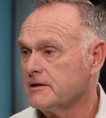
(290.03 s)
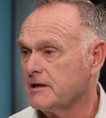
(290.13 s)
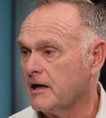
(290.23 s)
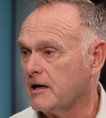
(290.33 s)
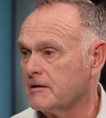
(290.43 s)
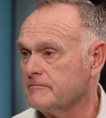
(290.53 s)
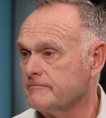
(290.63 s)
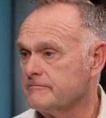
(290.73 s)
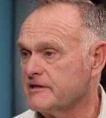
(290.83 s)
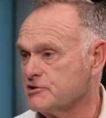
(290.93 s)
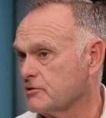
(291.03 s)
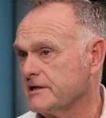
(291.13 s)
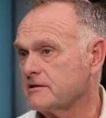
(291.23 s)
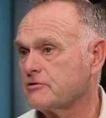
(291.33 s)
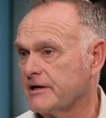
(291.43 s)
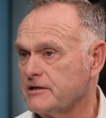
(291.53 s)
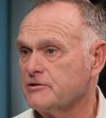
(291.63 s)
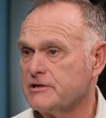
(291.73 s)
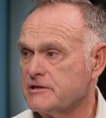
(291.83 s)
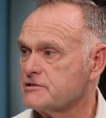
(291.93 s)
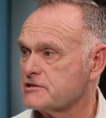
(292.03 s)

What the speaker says: that joining the credit union is